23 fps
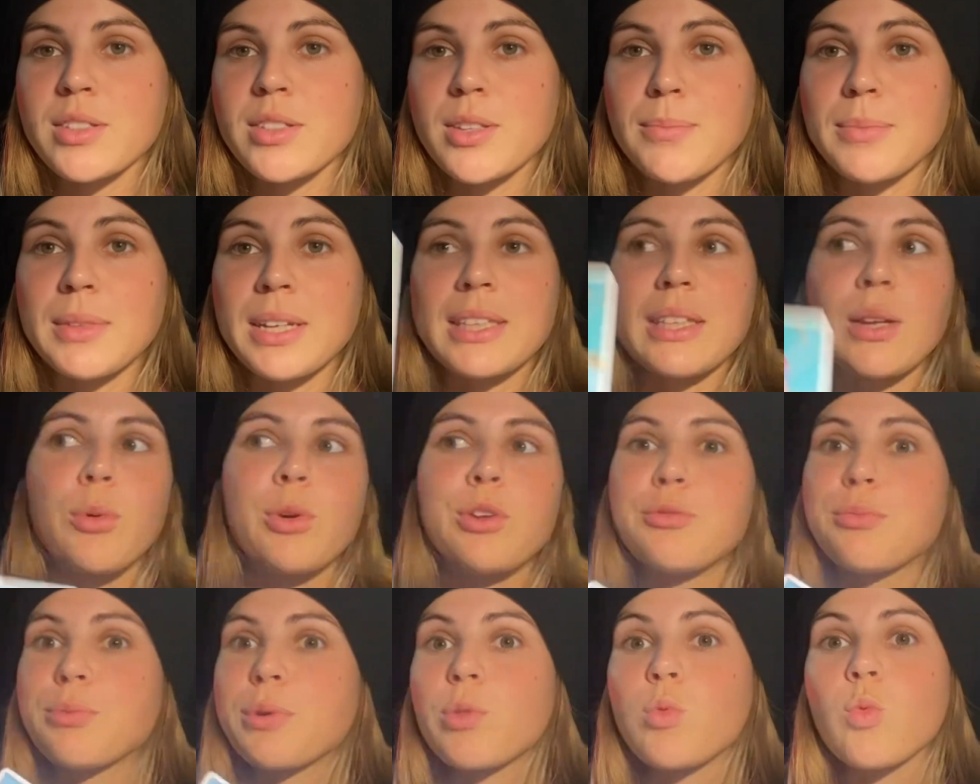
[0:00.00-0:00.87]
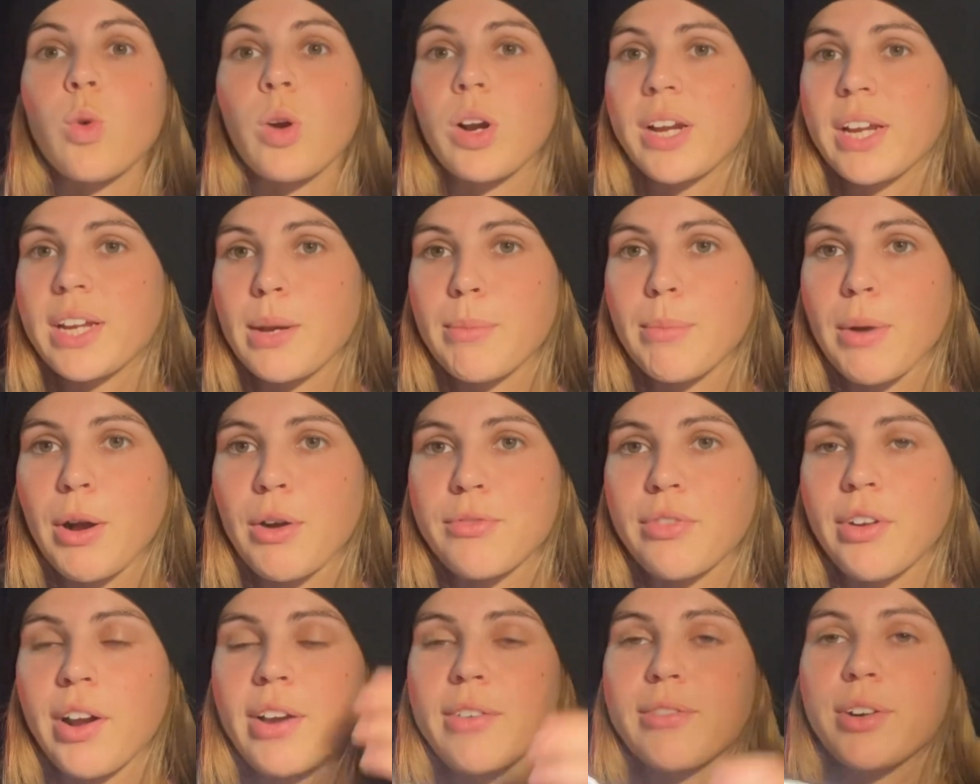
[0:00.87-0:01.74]
something that we've been worrying about
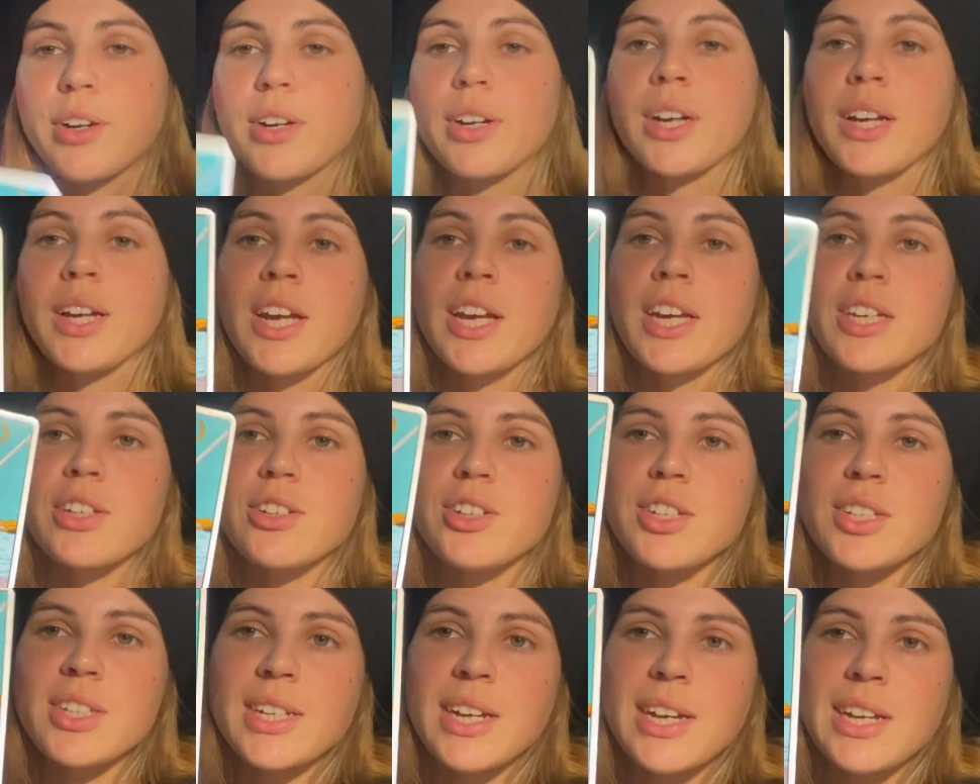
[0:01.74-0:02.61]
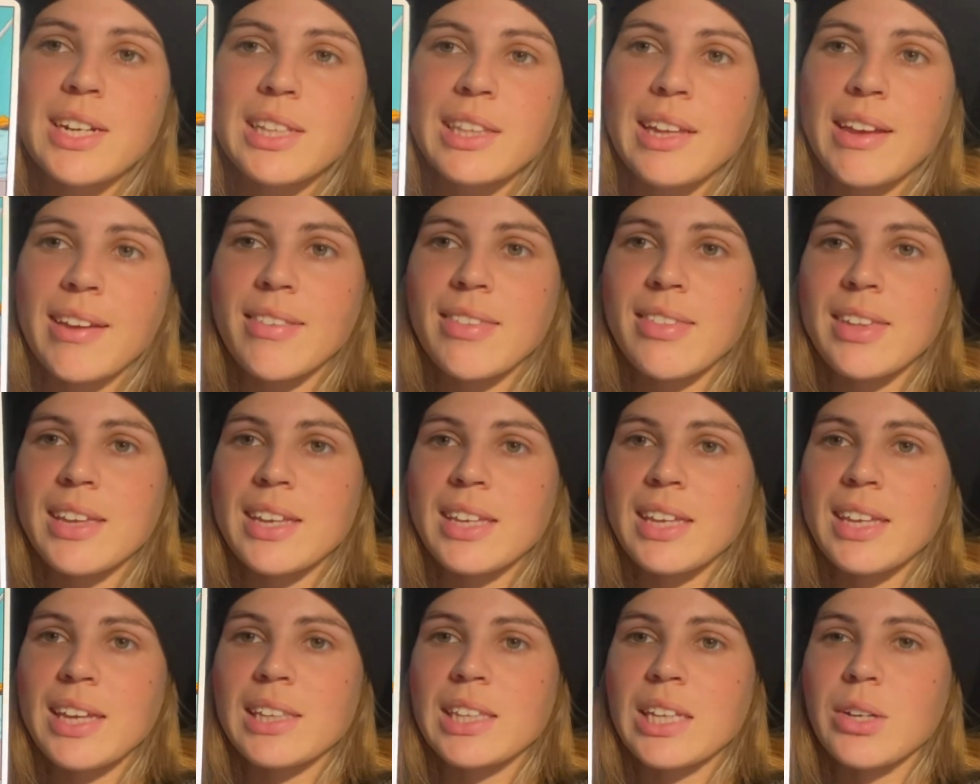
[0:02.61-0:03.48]
forever, you're just kind of like
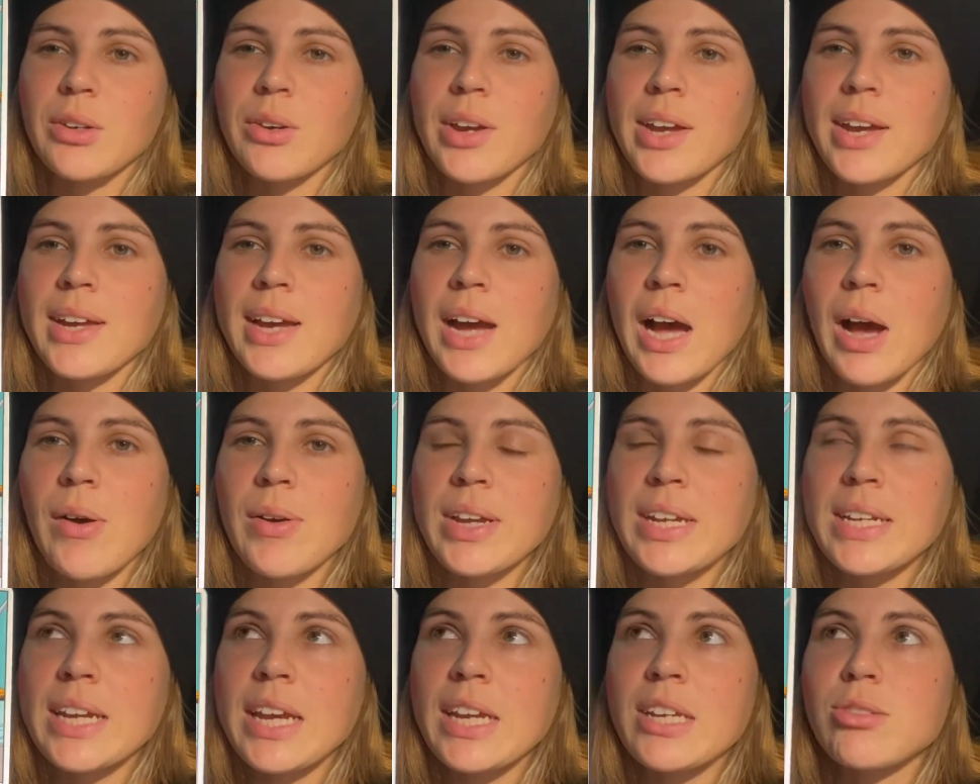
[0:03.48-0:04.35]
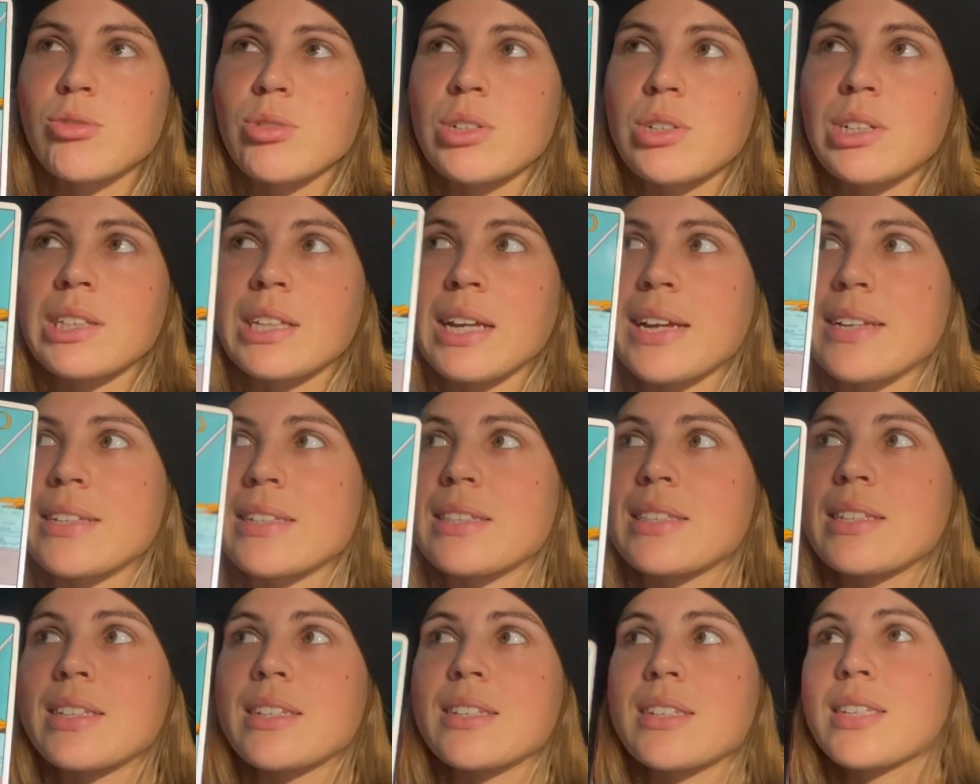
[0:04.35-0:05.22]
thinking like, okay, how can I utilize
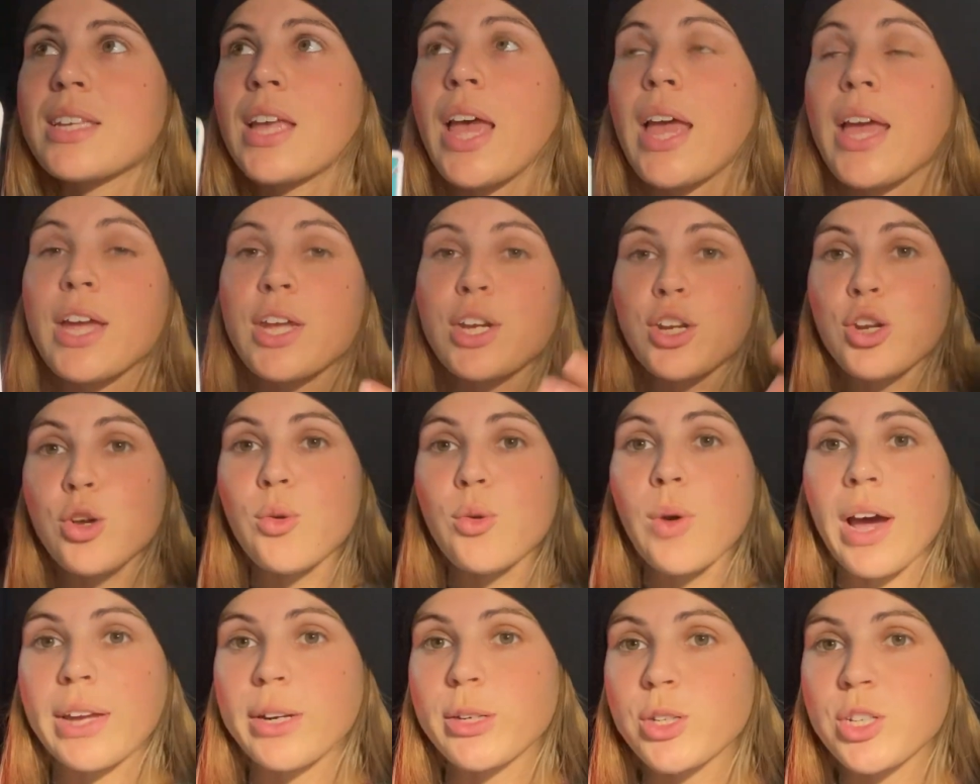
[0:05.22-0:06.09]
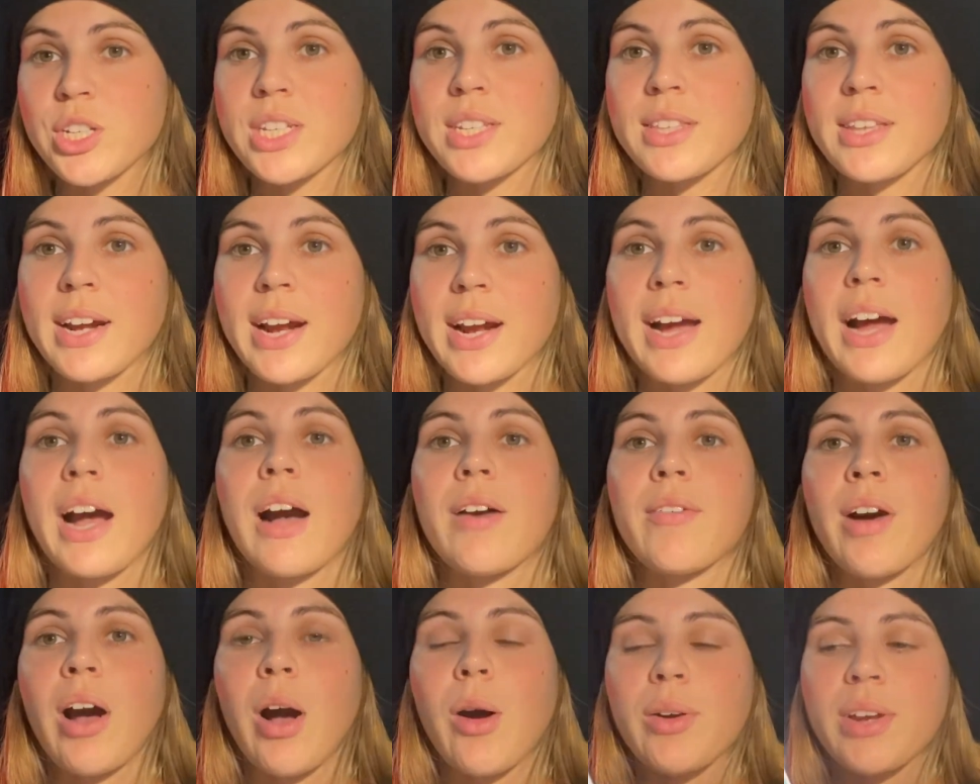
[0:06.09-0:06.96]
this new energy that I
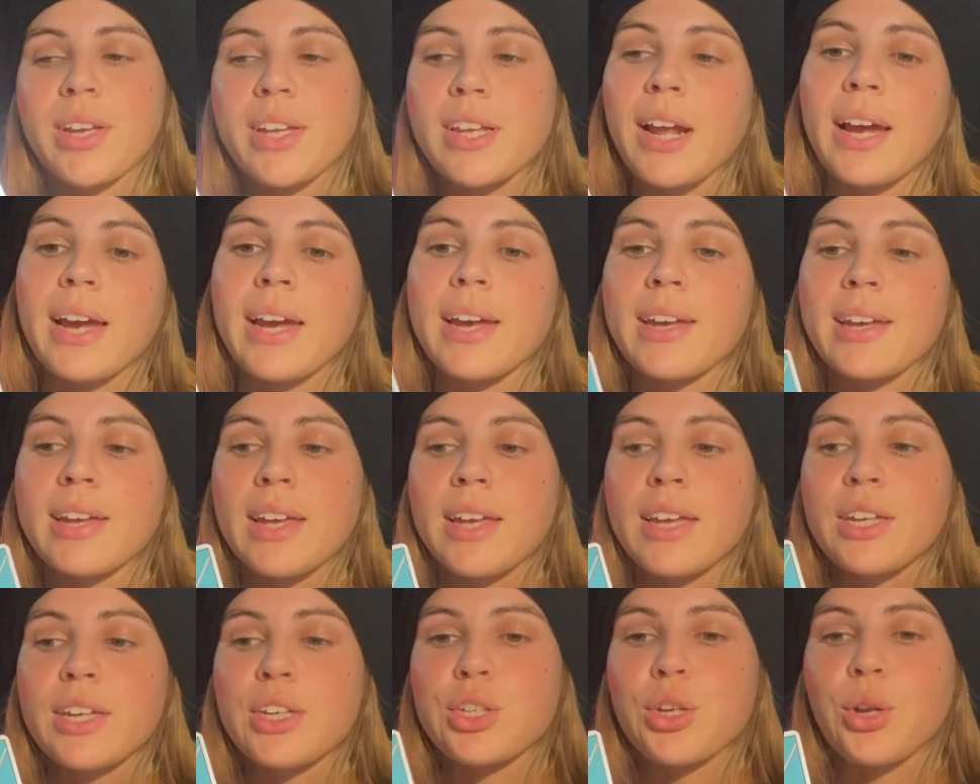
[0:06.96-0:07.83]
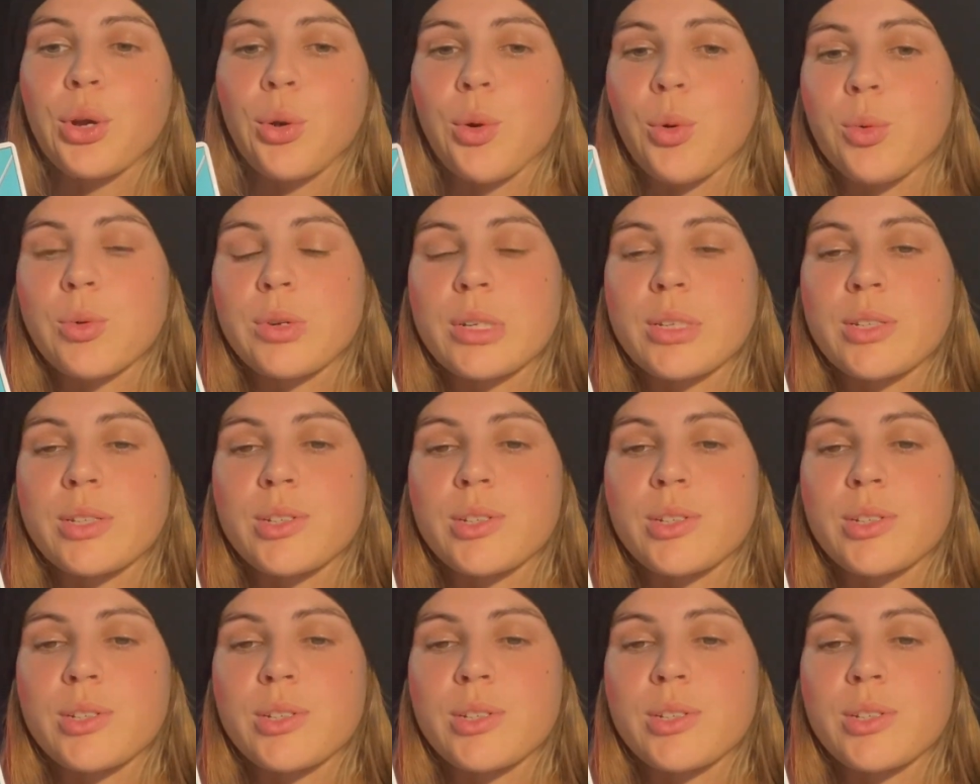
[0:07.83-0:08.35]
have? How can I, you know,